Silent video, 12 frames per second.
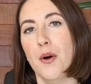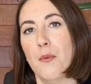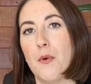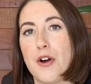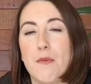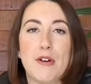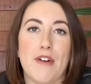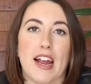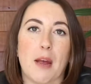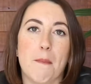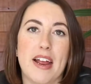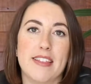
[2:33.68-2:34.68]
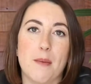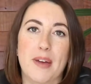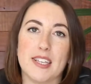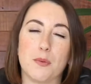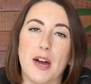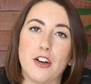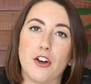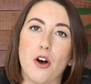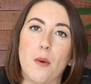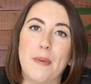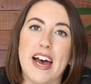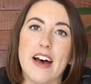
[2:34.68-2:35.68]
What we recommend, the best way to
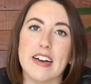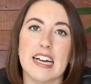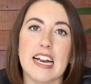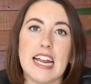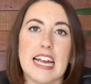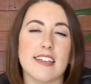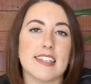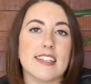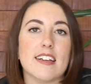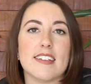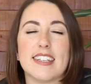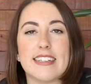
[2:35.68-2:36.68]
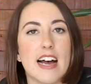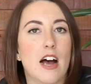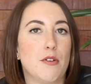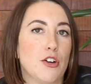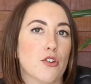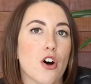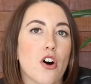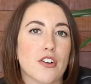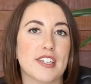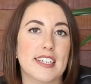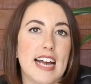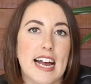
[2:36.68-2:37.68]
go about it, is start your
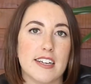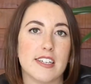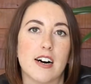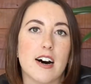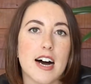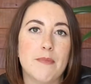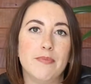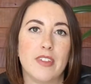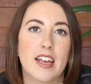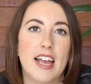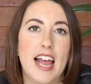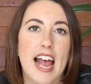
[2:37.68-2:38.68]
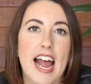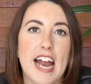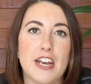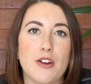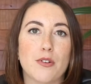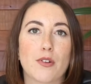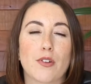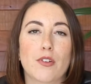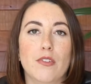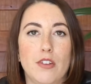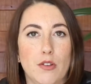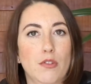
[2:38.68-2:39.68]
contact time and
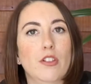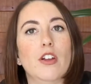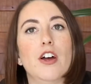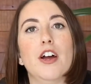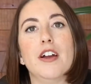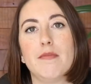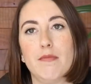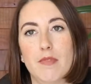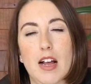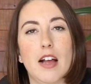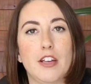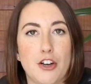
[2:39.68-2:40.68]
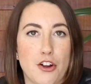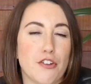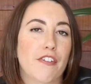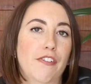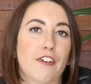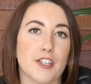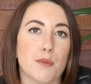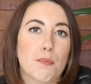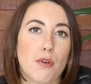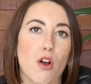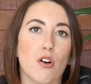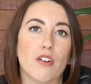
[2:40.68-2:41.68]
you'll learn, your
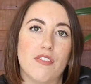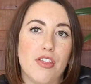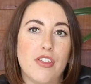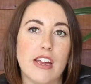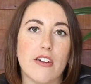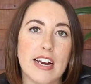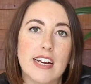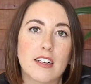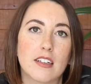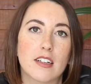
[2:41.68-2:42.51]
first block of theory.